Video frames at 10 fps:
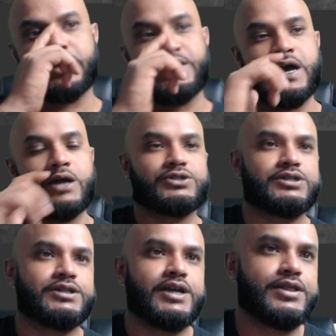announced
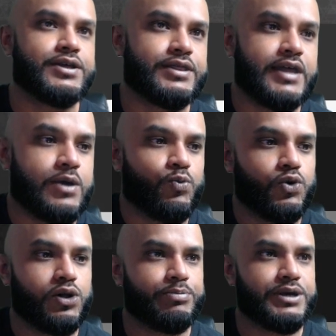today that they
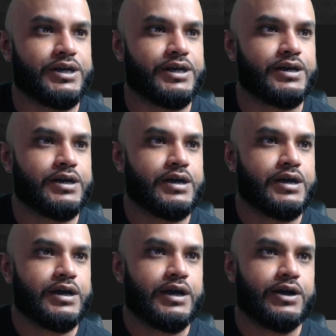will be...
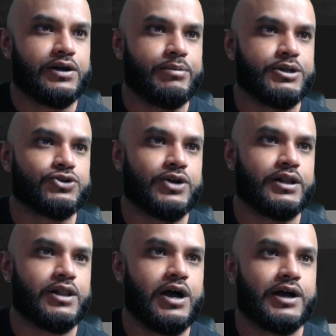Here, let me try to
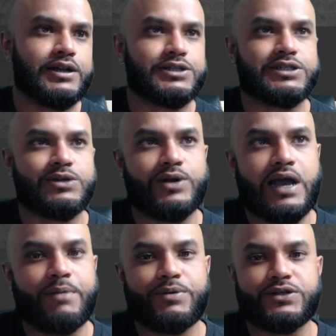log in and see what
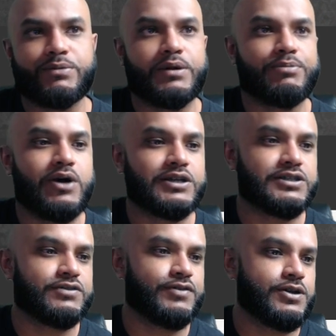happens. I'm going to pause
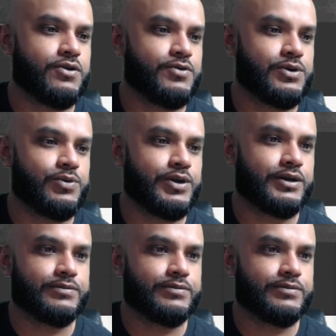this video real quick.